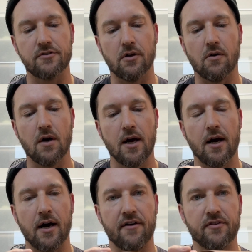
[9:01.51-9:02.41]
So
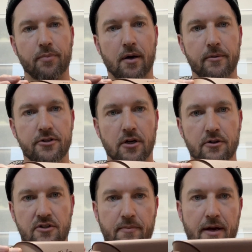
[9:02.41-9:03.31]
I'll have to probably charge
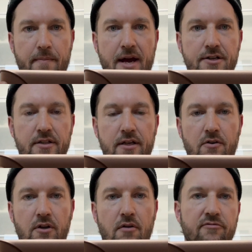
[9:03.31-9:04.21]
those up. I imagine they
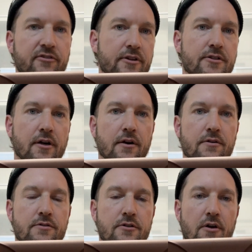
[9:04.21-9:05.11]
don't come fully
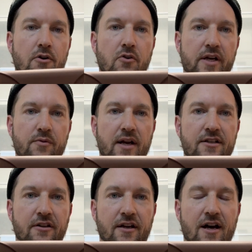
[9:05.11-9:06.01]
charged. So green when I
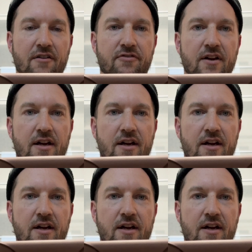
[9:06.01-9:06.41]
took it off.